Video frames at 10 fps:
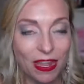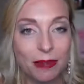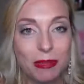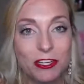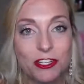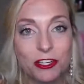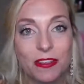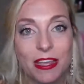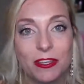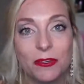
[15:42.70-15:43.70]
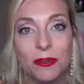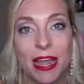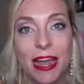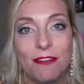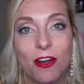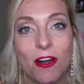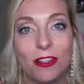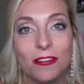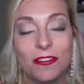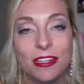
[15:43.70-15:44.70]
and make sure that you have
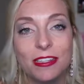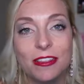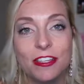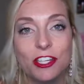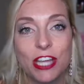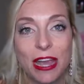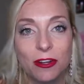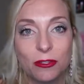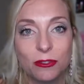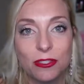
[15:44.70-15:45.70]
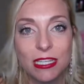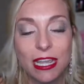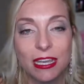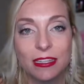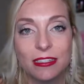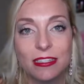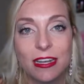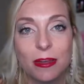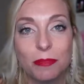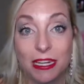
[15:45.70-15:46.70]
all of the shadows and
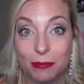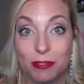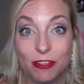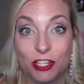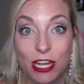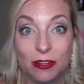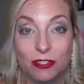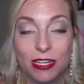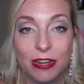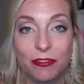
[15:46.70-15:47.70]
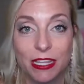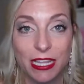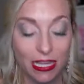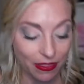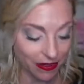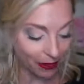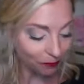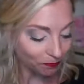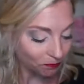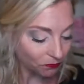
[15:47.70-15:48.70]
the names of the shadows and everything in
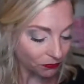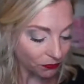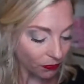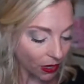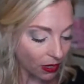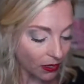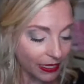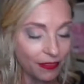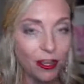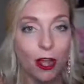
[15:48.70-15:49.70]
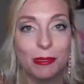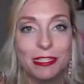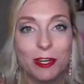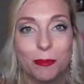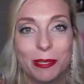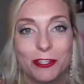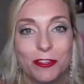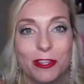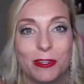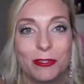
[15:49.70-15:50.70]
there. In the comments, and I'll make sure
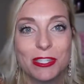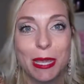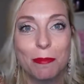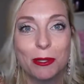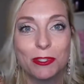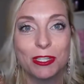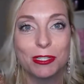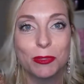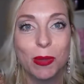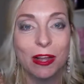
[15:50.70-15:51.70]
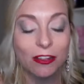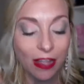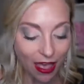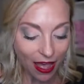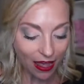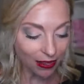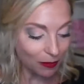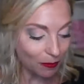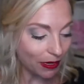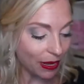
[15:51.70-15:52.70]
that those get posted as well.
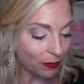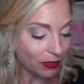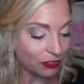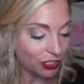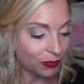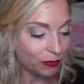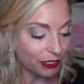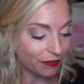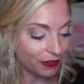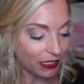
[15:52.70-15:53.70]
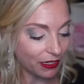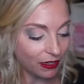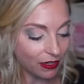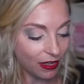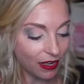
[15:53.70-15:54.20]
But I will just briefly